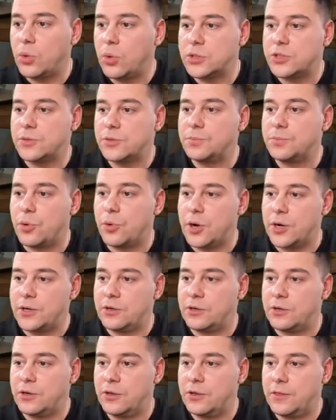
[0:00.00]
What's
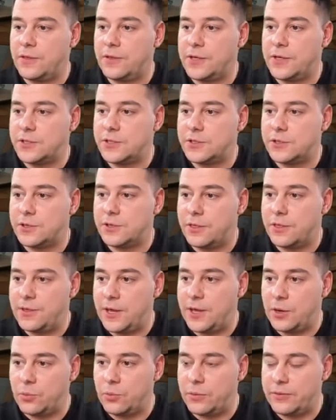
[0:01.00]
important on this
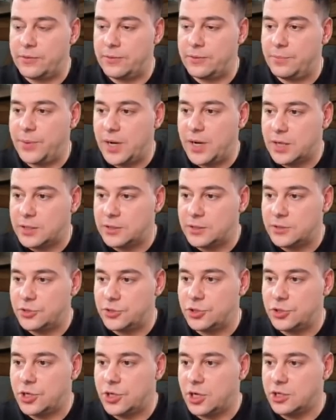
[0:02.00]
thing with the button?
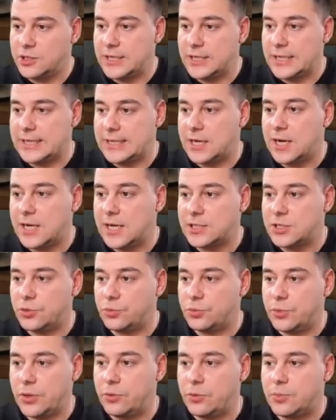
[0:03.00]
Just contact us,
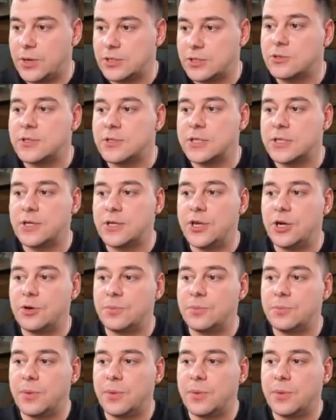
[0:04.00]
and when you press on this gear